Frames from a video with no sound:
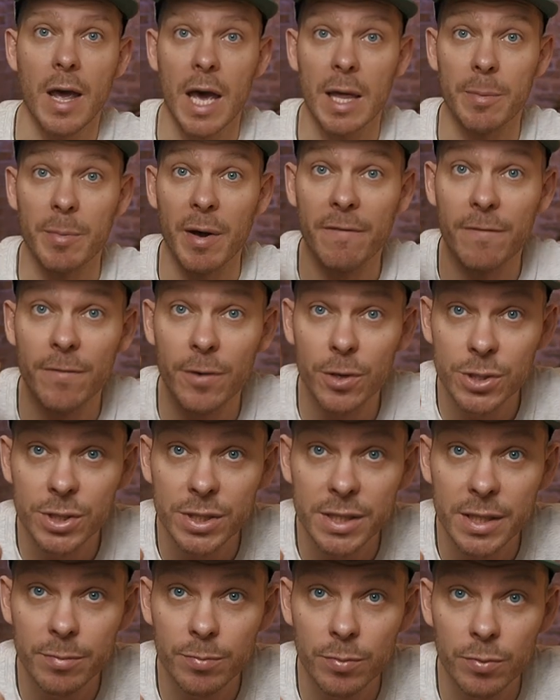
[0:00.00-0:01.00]
And my
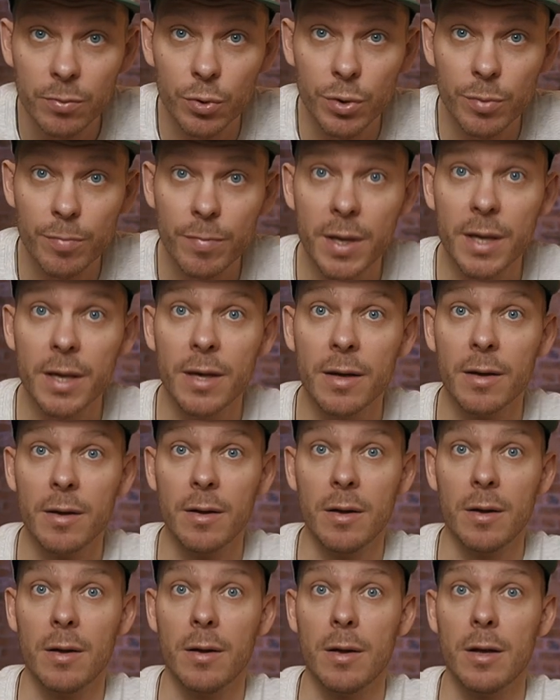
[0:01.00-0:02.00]
first tip would be
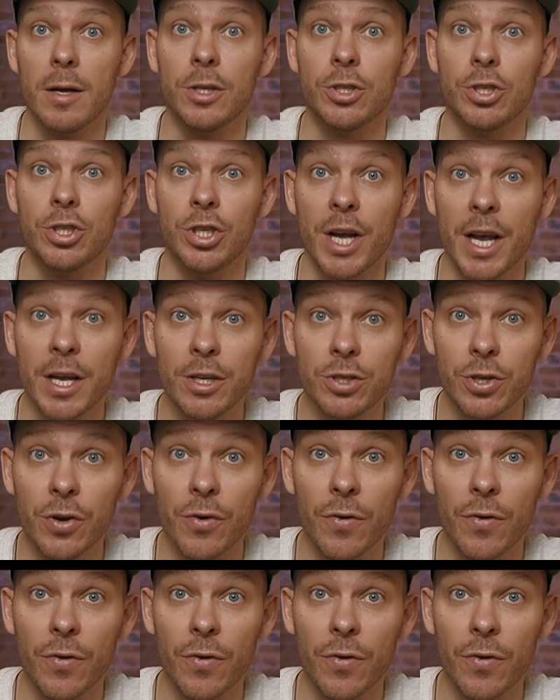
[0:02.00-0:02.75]
change